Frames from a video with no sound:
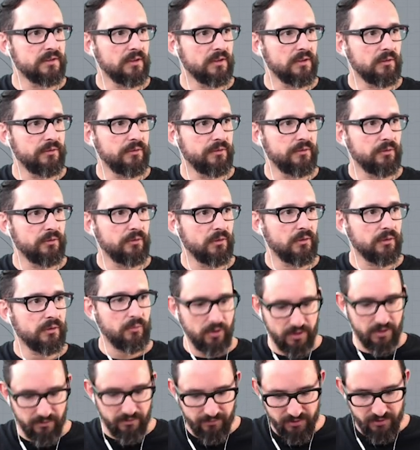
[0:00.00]
so if you
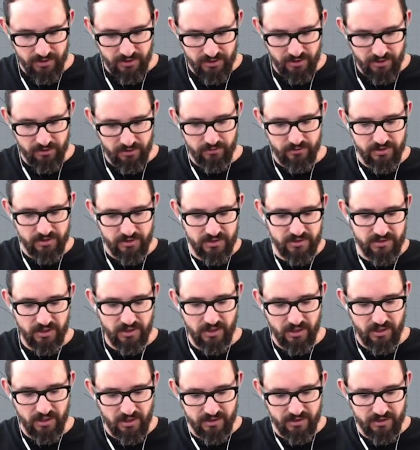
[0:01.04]
want more definition, you
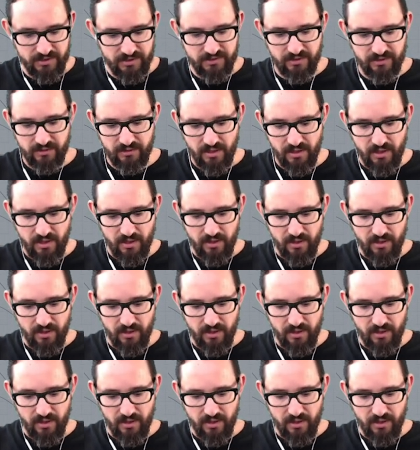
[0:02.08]
just increase it